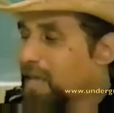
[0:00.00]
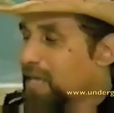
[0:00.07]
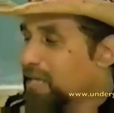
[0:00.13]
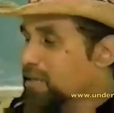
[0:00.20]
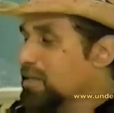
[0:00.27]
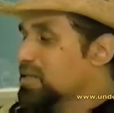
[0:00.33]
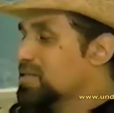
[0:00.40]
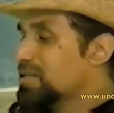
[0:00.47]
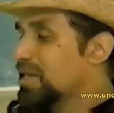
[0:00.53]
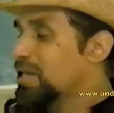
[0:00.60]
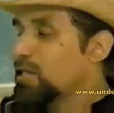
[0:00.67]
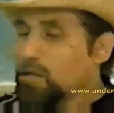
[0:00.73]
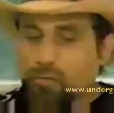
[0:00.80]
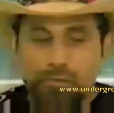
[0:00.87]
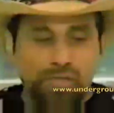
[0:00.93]
in this
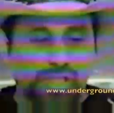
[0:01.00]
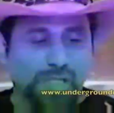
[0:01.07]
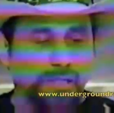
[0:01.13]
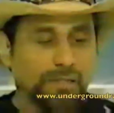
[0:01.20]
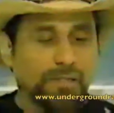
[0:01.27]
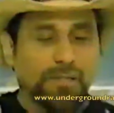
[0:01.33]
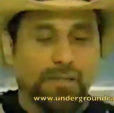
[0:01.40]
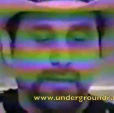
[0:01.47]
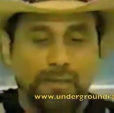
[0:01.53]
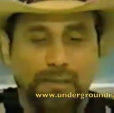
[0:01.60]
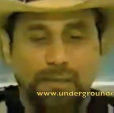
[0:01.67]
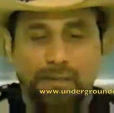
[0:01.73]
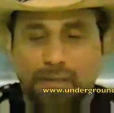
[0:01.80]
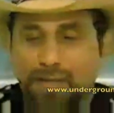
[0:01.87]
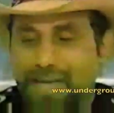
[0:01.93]
illusion
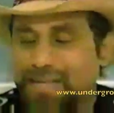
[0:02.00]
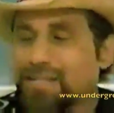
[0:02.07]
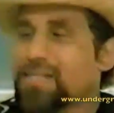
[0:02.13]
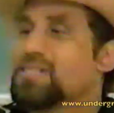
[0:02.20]
and